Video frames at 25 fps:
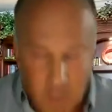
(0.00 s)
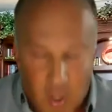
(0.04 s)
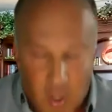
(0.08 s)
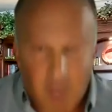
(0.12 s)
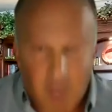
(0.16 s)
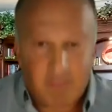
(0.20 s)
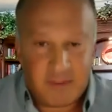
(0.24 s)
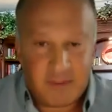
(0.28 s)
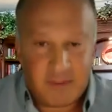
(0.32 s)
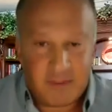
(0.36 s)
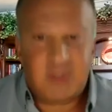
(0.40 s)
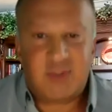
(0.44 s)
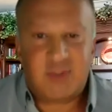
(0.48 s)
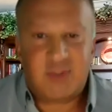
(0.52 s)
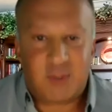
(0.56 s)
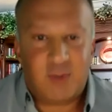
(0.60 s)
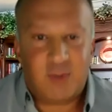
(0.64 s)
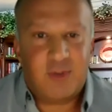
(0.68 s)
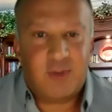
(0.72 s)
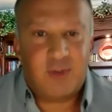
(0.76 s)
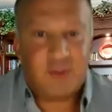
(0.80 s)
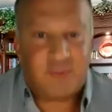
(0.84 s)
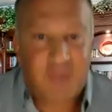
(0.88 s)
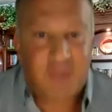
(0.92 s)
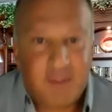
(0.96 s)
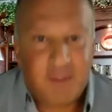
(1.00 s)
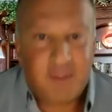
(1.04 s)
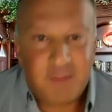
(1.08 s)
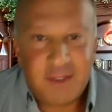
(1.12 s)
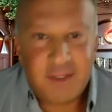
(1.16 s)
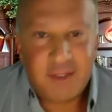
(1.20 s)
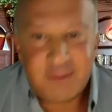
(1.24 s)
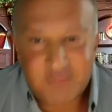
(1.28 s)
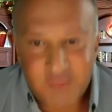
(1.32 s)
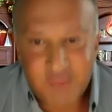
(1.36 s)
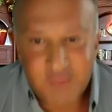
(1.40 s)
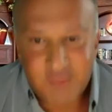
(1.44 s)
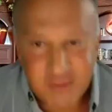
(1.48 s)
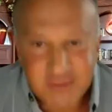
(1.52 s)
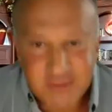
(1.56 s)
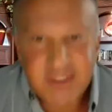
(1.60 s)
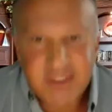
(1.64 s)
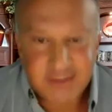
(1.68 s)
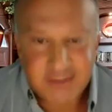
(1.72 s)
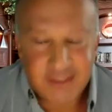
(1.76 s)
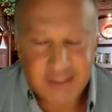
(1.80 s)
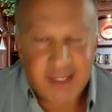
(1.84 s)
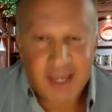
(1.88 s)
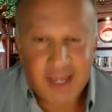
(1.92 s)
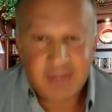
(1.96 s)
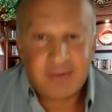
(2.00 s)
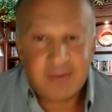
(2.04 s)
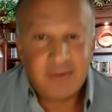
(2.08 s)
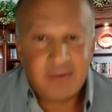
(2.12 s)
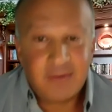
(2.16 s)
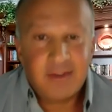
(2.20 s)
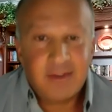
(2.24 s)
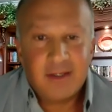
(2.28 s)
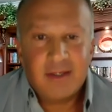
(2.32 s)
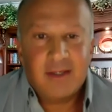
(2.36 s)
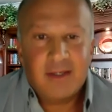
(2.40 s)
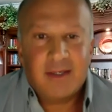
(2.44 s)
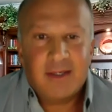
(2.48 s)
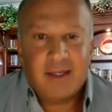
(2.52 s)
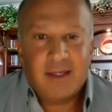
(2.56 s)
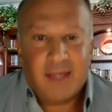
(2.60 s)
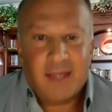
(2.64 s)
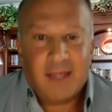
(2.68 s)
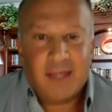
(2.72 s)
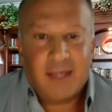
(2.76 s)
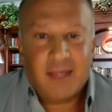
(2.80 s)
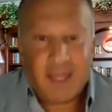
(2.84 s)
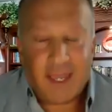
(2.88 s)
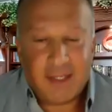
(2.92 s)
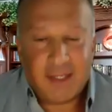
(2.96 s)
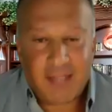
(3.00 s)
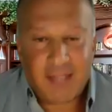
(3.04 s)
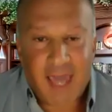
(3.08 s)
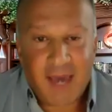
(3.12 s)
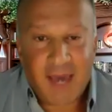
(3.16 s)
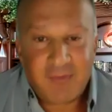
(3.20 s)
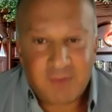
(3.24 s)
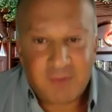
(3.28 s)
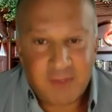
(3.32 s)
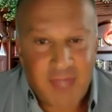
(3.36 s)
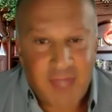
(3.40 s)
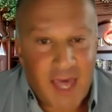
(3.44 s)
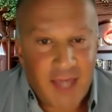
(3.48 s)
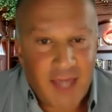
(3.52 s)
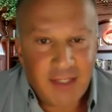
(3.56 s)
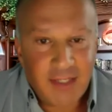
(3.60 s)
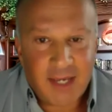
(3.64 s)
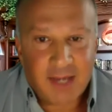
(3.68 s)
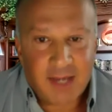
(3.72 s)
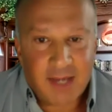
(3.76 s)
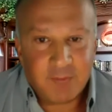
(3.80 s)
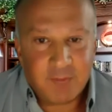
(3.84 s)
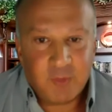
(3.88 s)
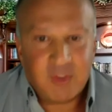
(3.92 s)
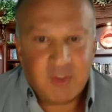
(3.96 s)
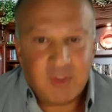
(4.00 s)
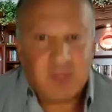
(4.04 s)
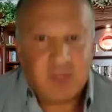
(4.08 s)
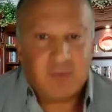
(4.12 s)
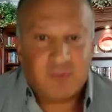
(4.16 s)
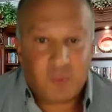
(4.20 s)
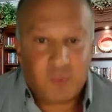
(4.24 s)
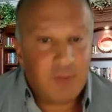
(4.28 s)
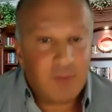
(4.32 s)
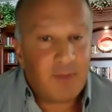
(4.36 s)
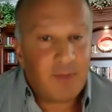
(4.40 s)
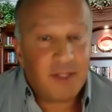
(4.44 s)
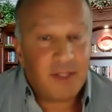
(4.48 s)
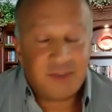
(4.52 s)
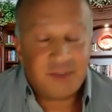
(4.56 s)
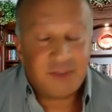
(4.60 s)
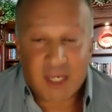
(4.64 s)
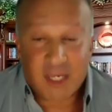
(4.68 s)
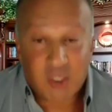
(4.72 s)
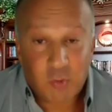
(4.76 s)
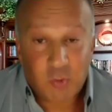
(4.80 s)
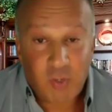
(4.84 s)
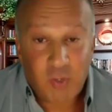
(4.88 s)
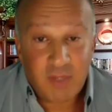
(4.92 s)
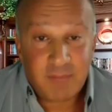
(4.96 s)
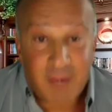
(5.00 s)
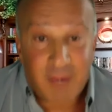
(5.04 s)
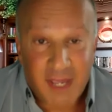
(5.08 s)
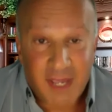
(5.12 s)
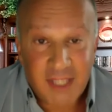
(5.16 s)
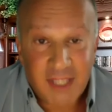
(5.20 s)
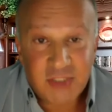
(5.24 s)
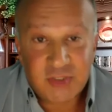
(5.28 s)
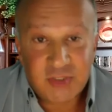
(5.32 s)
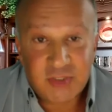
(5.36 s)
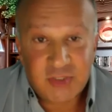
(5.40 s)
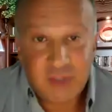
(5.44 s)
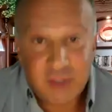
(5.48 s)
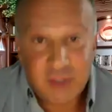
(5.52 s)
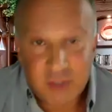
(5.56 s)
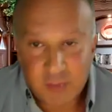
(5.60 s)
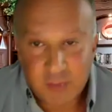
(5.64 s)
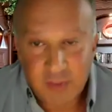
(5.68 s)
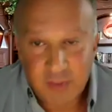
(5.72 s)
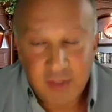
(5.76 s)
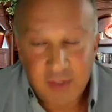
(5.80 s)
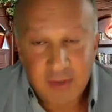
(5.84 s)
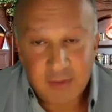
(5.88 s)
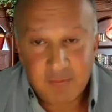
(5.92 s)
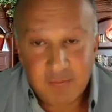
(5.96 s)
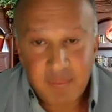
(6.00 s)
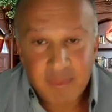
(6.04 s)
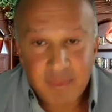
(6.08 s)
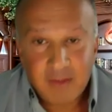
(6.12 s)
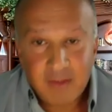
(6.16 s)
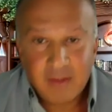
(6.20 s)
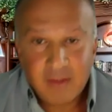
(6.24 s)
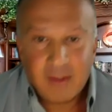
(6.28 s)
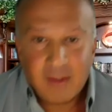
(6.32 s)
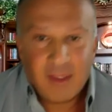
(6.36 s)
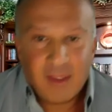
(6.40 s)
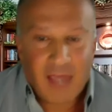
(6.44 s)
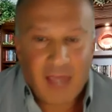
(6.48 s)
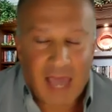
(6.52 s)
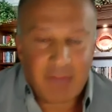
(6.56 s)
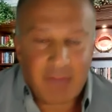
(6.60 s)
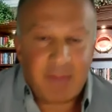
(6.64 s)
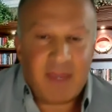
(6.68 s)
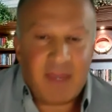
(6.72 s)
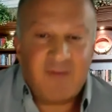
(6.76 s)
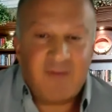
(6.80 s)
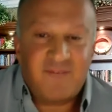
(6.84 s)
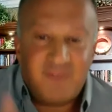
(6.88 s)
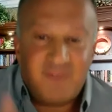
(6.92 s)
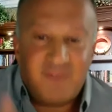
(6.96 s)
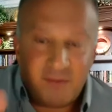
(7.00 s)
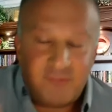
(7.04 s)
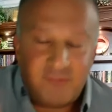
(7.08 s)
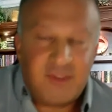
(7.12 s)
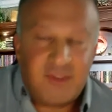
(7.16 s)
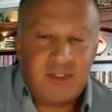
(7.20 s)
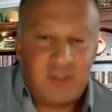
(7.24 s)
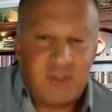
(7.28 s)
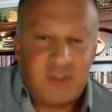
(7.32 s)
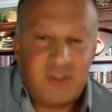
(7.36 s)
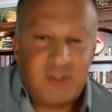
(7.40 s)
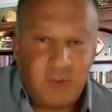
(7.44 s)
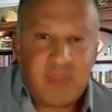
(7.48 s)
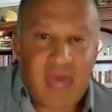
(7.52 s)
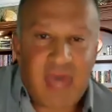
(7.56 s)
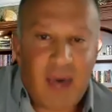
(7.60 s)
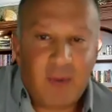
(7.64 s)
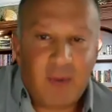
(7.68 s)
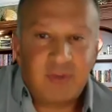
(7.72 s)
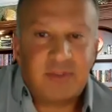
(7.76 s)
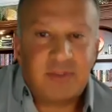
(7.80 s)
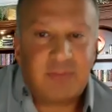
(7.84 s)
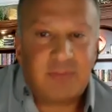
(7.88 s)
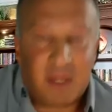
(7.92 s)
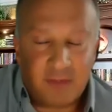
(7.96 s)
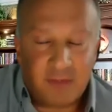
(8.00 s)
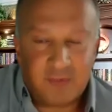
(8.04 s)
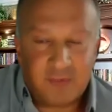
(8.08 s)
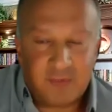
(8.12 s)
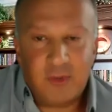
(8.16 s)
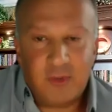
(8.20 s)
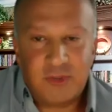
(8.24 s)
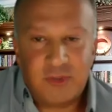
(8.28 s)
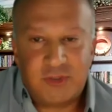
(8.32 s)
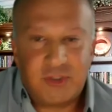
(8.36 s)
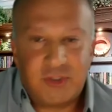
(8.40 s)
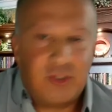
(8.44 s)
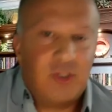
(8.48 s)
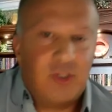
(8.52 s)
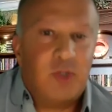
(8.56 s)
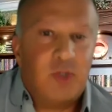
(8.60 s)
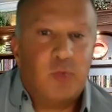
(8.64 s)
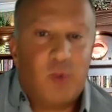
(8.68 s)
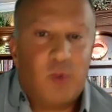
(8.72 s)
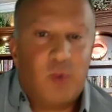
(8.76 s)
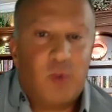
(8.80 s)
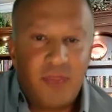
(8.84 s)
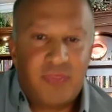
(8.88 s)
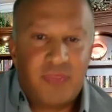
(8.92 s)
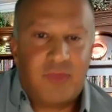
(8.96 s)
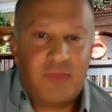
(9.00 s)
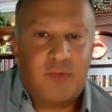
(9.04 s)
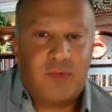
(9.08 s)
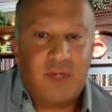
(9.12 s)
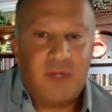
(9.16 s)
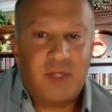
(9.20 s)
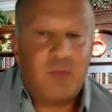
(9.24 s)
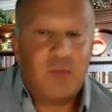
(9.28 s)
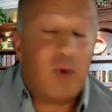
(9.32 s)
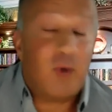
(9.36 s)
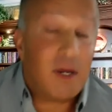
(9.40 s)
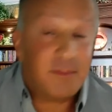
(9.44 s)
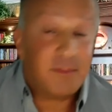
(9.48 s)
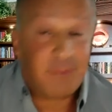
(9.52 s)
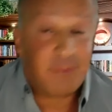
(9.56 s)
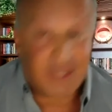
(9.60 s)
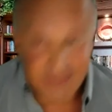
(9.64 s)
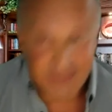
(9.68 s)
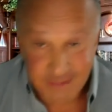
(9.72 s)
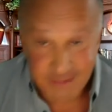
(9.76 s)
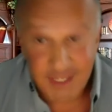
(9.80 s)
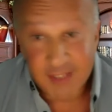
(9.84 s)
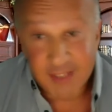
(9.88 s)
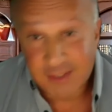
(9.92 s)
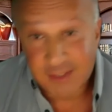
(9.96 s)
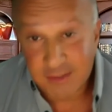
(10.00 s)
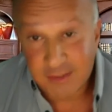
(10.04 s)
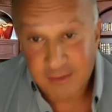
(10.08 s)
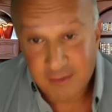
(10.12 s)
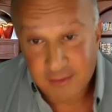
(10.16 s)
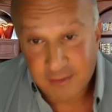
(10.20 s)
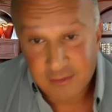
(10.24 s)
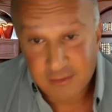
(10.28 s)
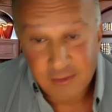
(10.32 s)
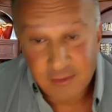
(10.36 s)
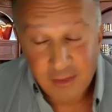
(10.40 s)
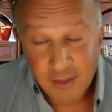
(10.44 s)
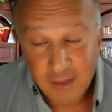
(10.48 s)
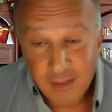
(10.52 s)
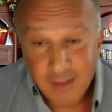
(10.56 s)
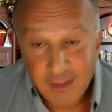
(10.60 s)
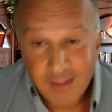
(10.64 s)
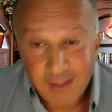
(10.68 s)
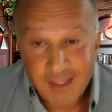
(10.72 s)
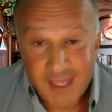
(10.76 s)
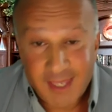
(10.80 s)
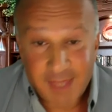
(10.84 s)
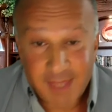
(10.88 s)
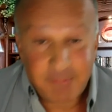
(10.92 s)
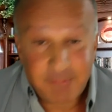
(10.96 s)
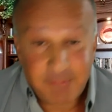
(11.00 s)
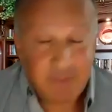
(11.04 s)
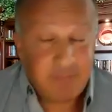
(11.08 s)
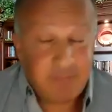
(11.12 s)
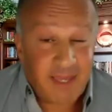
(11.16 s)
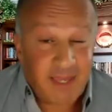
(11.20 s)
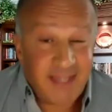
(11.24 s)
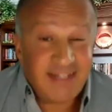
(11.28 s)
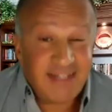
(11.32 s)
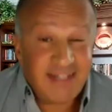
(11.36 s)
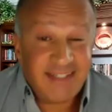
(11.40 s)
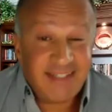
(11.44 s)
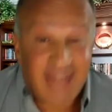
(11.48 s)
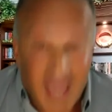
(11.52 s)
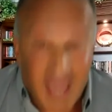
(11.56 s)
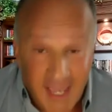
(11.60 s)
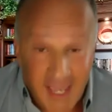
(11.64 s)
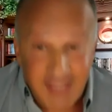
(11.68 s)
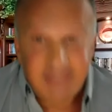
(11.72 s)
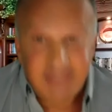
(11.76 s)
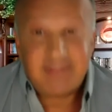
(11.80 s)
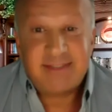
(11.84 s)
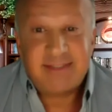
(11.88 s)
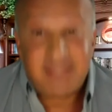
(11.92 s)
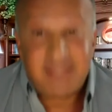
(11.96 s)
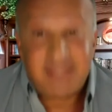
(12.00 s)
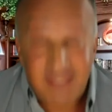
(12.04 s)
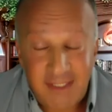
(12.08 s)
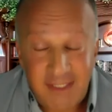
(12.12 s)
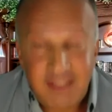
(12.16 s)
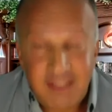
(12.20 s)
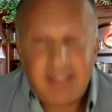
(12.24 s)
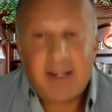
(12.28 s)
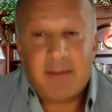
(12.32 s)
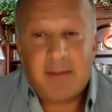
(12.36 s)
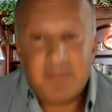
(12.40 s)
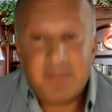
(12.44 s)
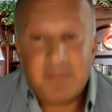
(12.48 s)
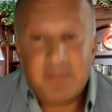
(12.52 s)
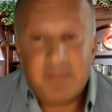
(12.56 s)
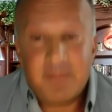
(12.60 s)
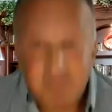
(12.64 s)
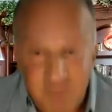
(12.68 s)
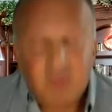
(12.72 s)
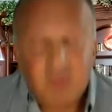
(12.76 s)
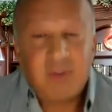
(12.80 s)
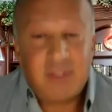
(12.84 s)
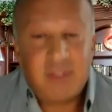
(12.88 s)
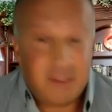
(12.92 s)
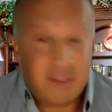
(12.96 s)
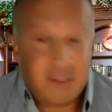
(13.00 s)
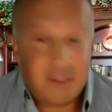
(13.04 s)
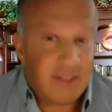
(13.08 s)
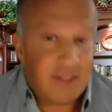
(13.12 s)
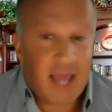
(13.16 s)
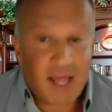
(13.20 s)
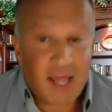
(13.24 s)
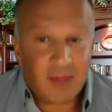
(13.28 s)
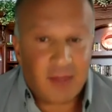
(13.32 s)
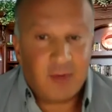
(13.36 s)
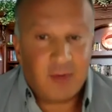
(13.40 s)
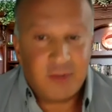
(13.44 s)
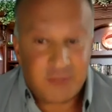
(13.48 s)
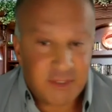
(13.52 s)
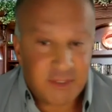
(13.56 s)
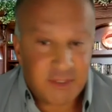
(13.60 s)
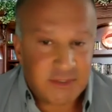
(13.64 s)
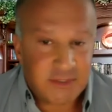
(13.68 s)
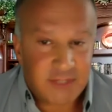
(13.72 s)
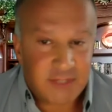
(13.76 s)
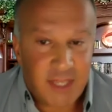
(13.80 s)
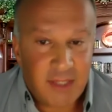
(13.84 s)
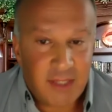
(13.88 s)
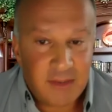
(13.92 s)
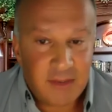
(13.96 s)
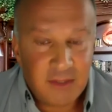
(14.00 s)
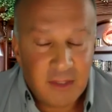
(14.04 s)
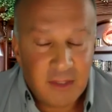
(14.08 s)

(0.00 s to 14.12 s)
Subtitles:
business owner families. We stick together. And after that, within 4 months, I quit my engineering career and I made $52,000 my first year, $131 my second year, and been paid $19 million since then.